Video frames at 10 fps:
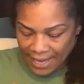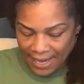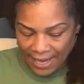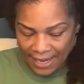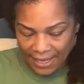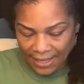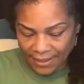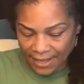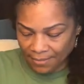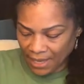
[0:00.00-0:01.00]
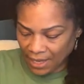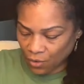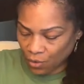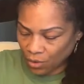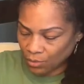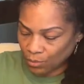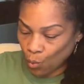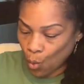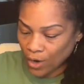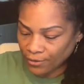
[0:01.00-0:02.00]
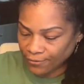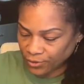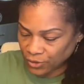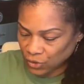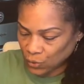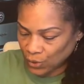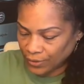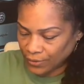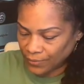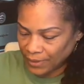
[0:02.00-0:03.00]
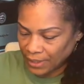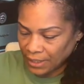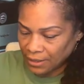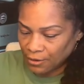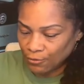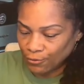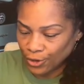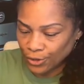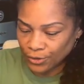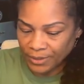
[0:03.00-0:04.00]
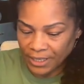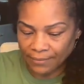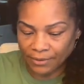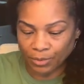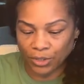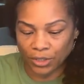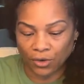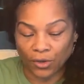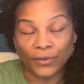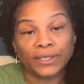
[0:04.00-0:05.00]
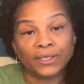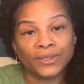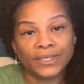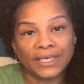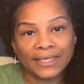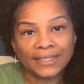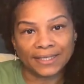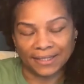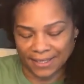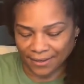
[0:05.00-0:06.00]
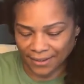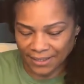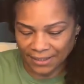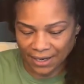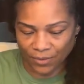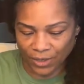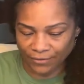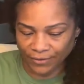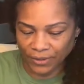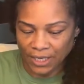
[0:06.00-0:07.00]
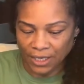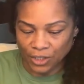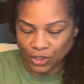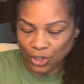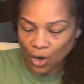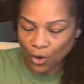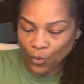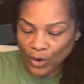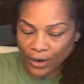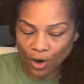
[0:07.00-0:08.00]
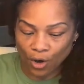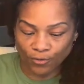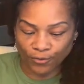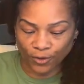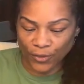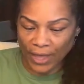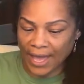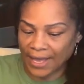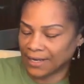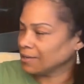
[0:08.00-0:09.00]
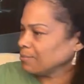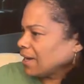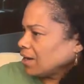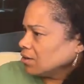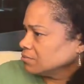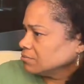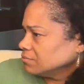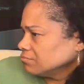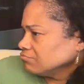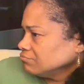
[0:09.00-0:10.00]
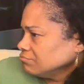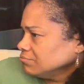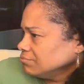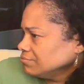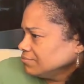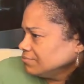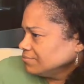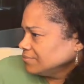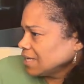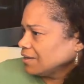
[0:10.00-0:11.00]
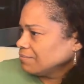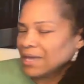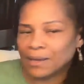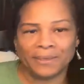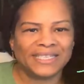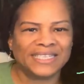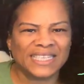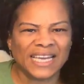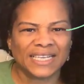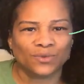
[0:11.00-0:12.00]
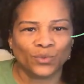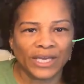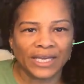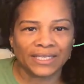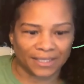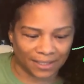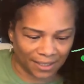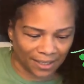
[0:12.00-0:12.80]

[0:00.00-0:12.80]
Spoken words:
and they make wonderful soil for you to be able to put all the little seeds in there. Isn't that wonderful? So we're hopeful that in about maybe 6 weeks,